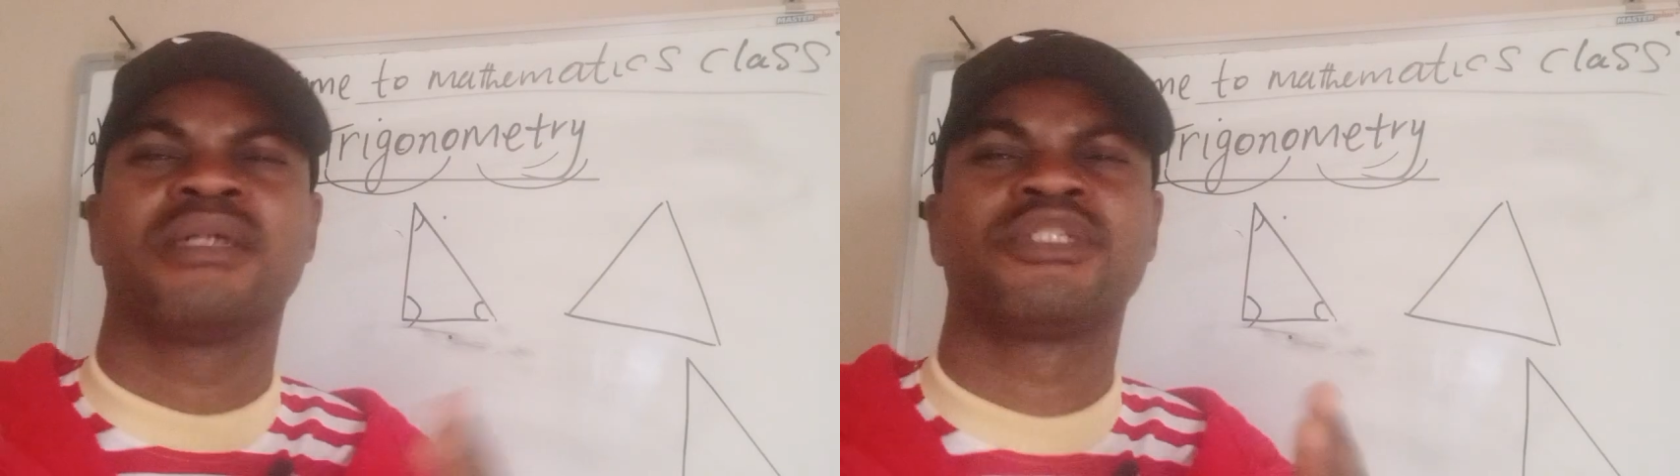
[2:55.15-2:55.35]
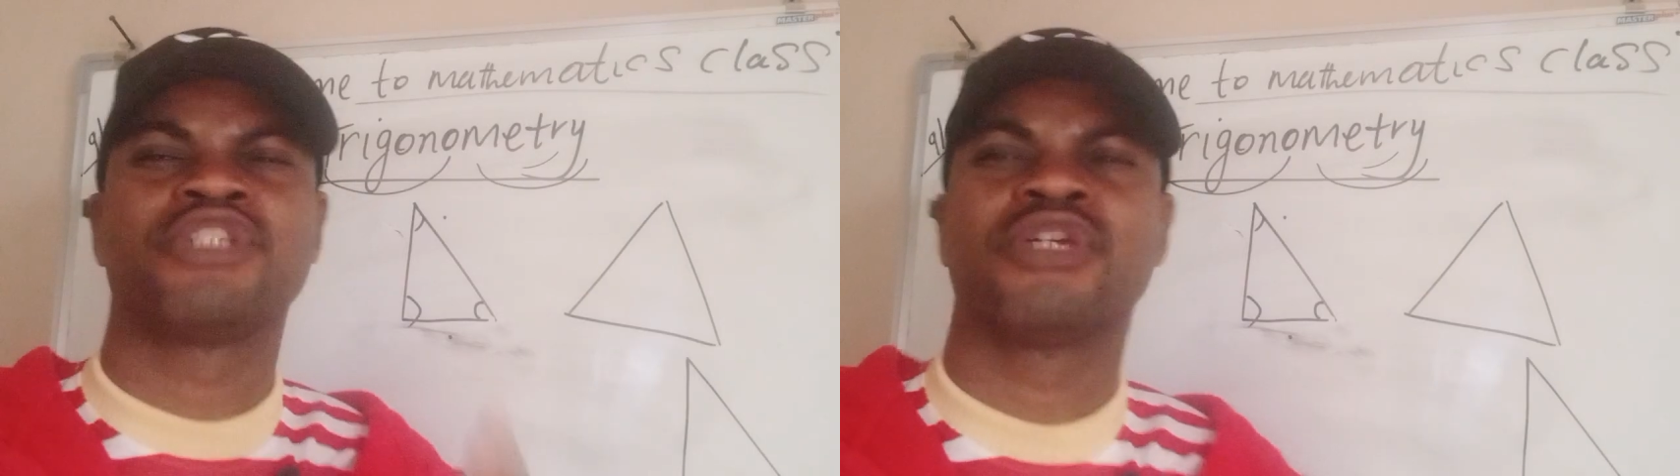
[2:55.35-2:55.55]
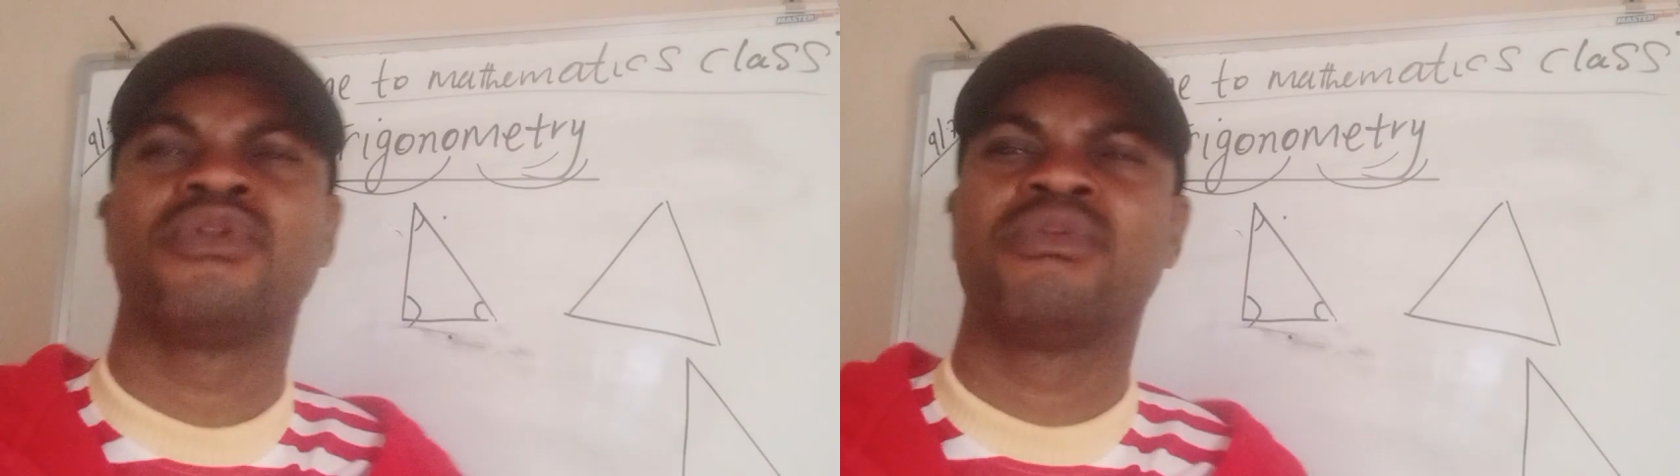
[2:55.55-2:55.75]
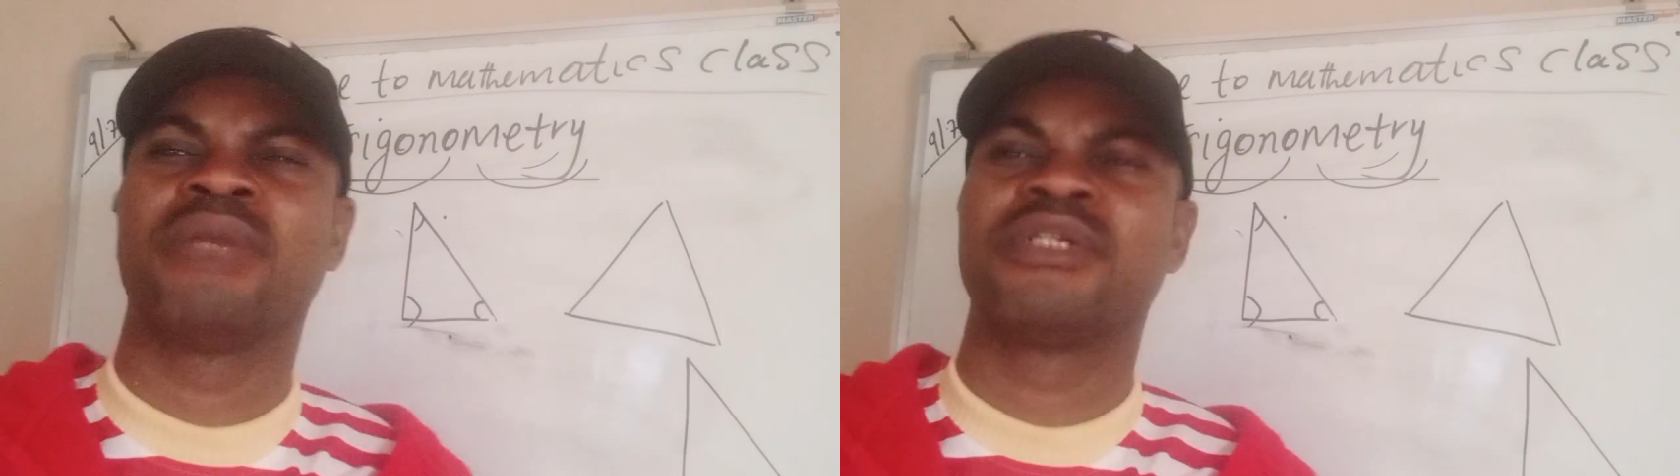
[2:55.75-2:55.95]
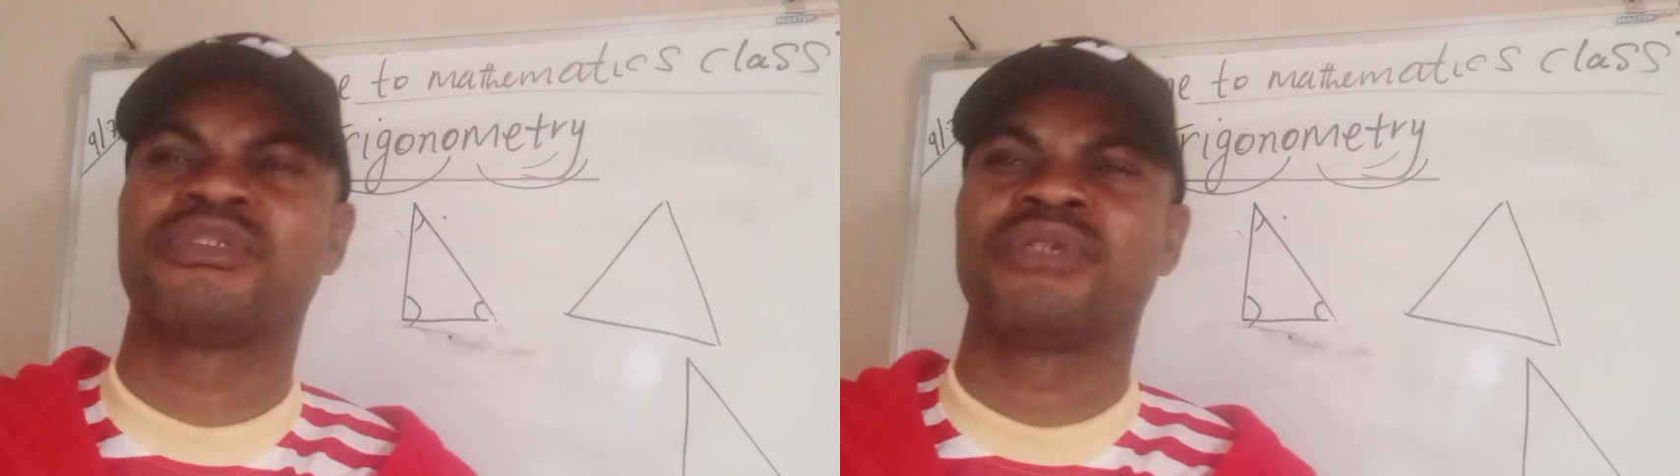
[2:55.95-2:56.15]

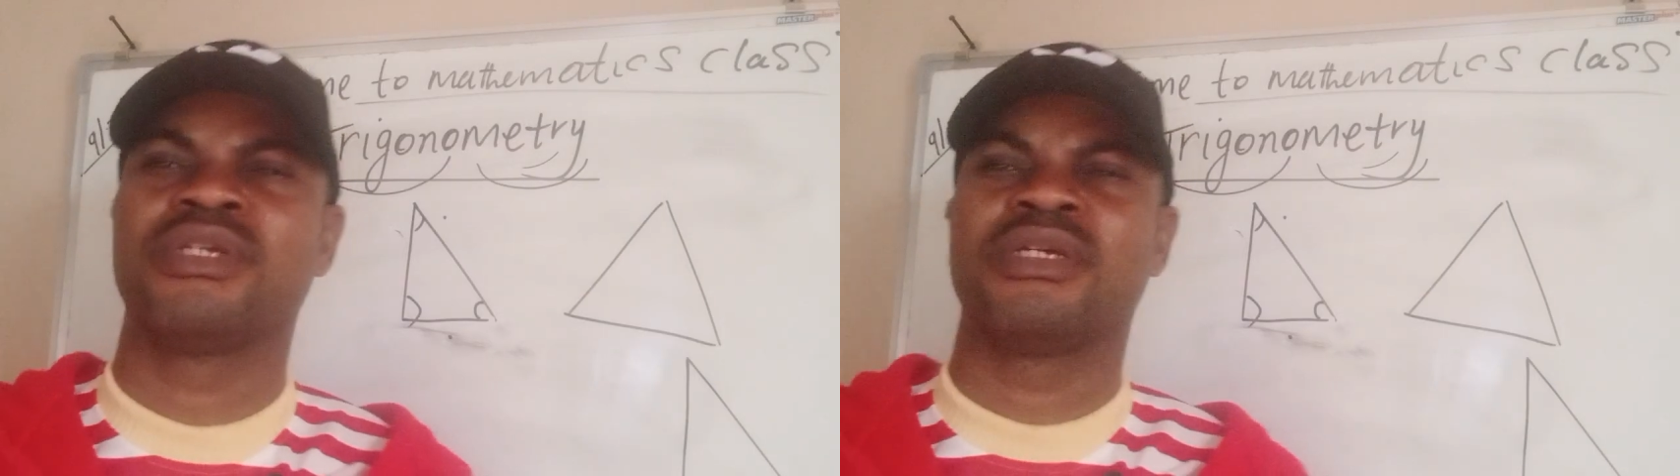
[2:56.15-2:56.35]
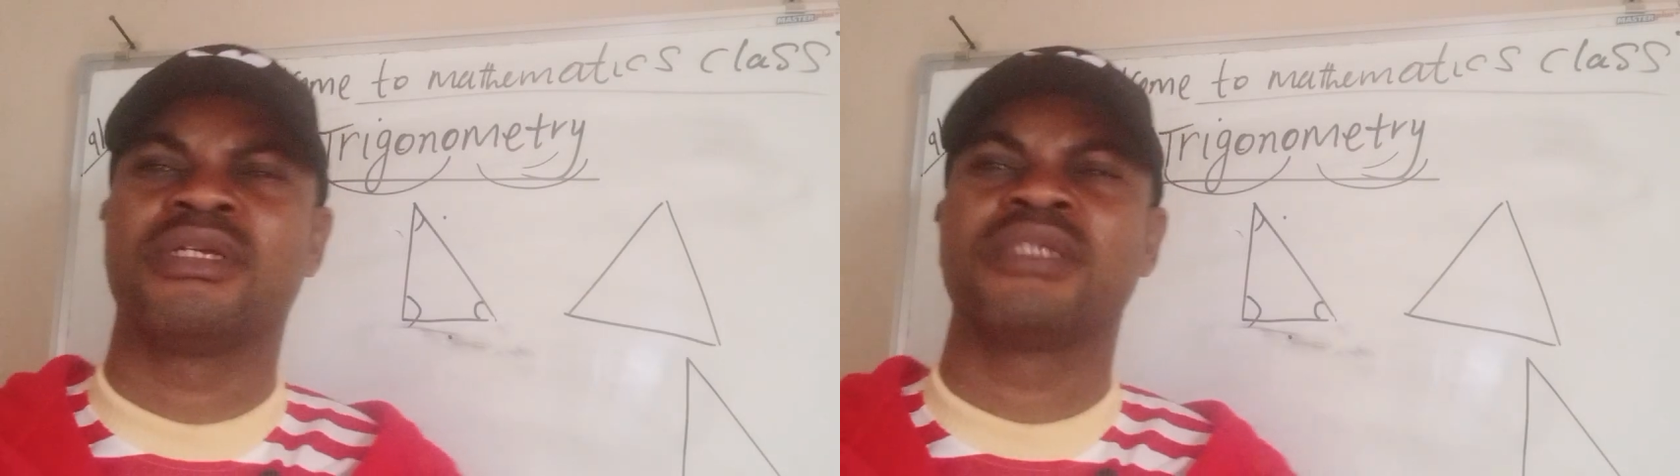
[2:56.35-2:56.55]
trigonometry